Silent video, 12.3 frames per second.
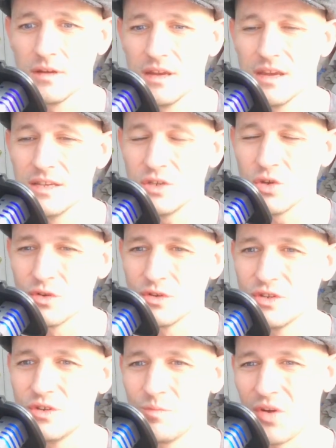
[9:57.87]
is going
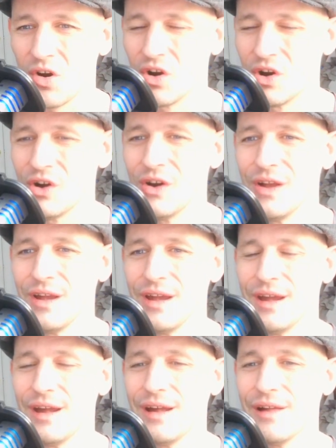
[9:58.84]
to depart
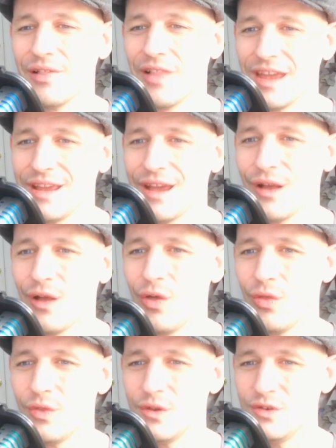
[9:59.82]
like
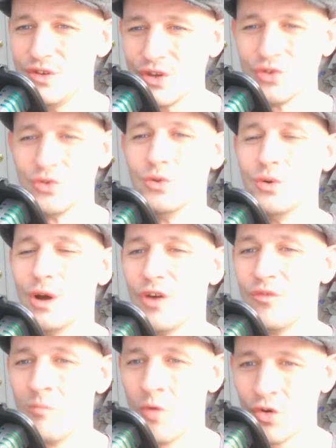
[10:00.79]
the dew
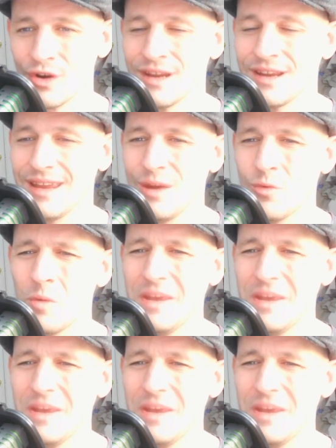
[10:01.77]
of morning. It will be